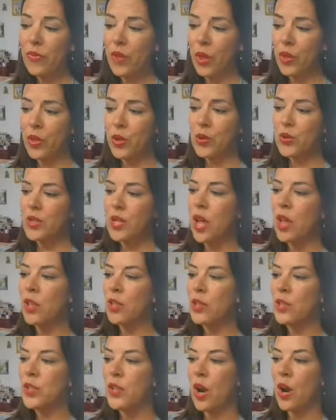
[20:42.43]
those
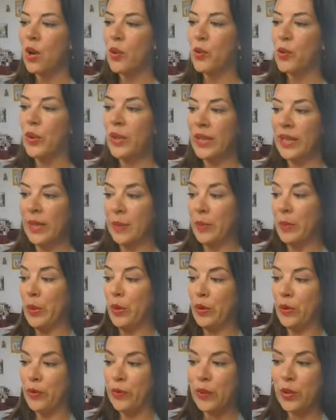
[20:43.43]
colors are really
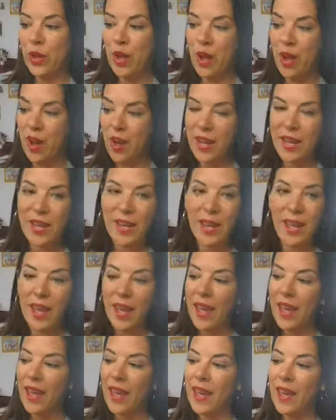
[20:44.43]
beautiful on,
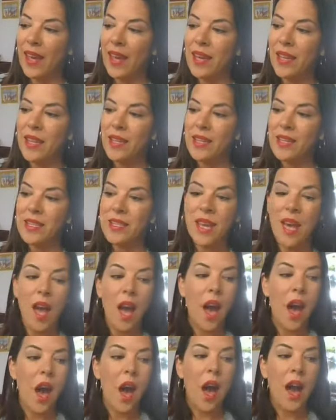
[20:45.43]
and
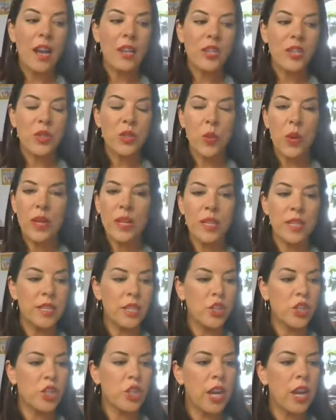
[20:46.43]
I just wanted
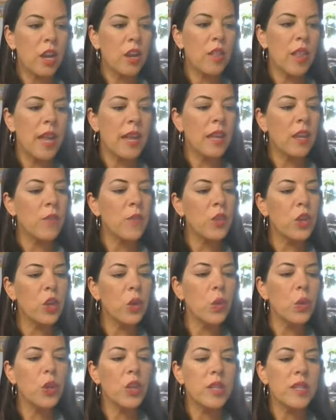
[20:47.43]
to share, like, if
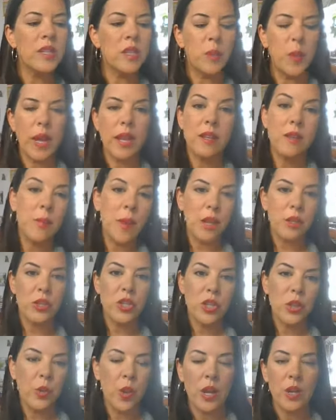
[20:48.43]
you were to spend about
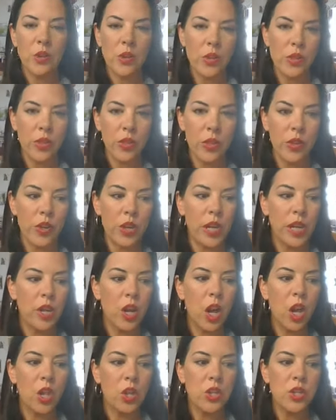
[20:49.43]

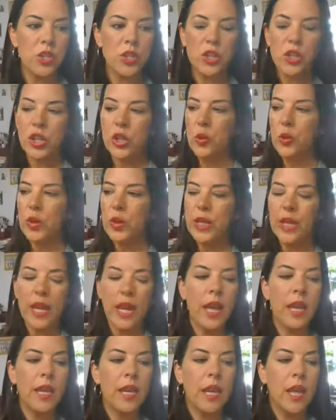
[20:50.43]
$230, you would
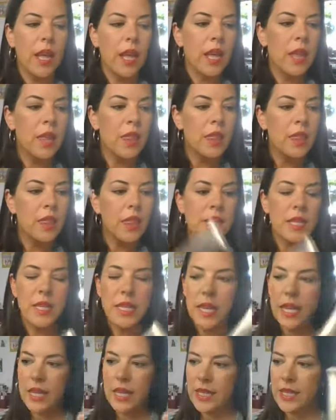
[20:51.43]
get the
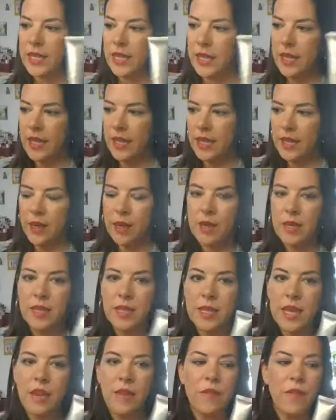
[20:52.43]
tint
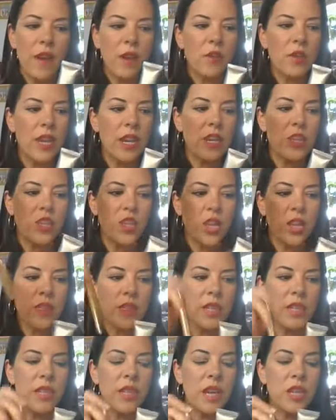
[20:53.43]
skin foundation,
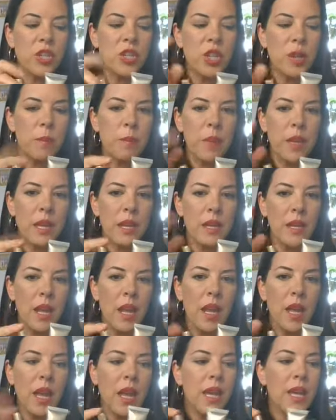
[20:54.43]
the touch-up pin
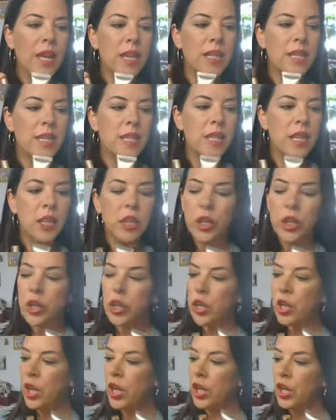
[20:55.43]

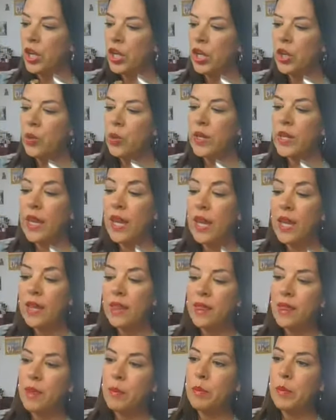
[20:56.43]
concealer, you would
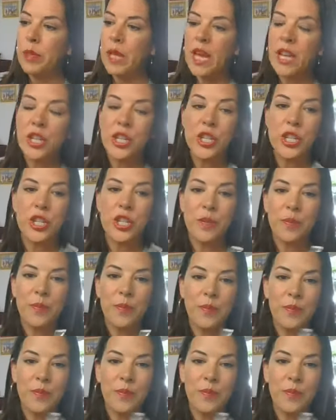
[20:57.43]
get the blush,